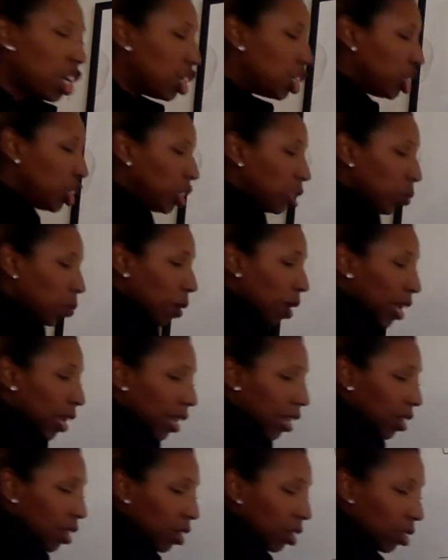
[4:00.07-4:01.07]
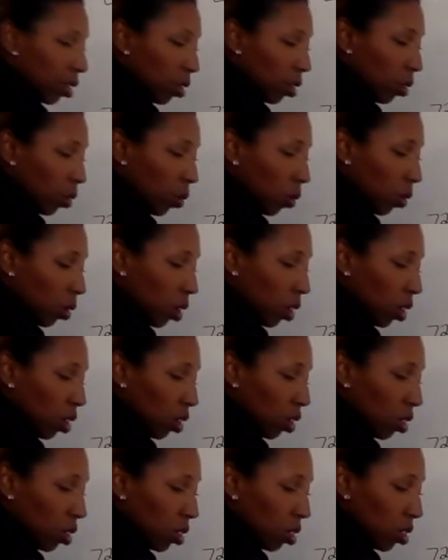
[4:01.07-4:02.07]
she made or
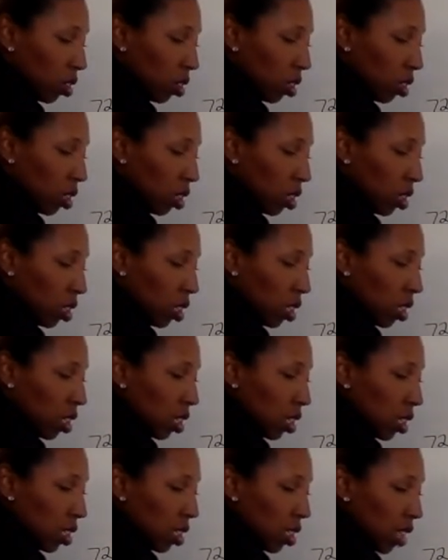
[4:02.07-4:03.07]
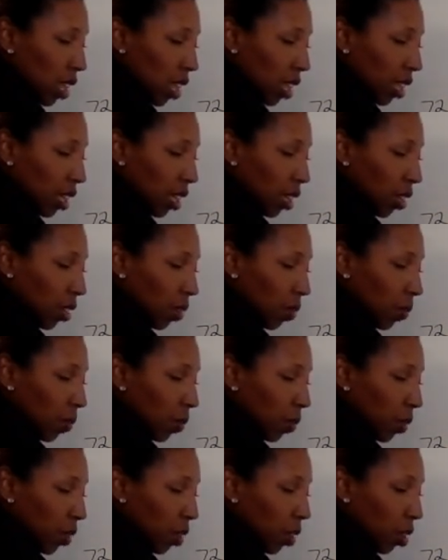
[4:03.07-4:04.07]
earned selling
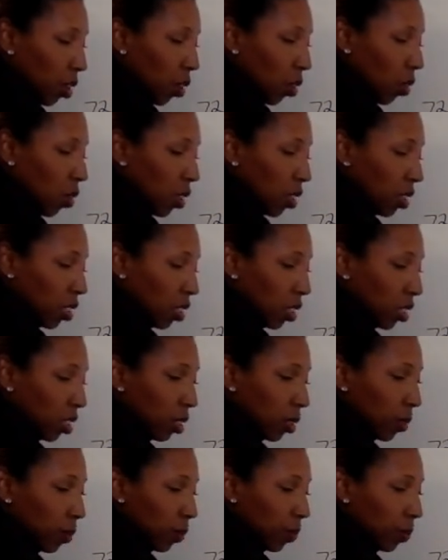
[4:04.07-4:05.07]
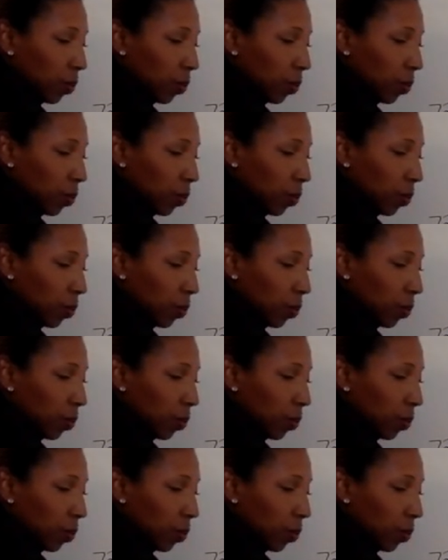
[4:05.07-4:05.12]
her oranges.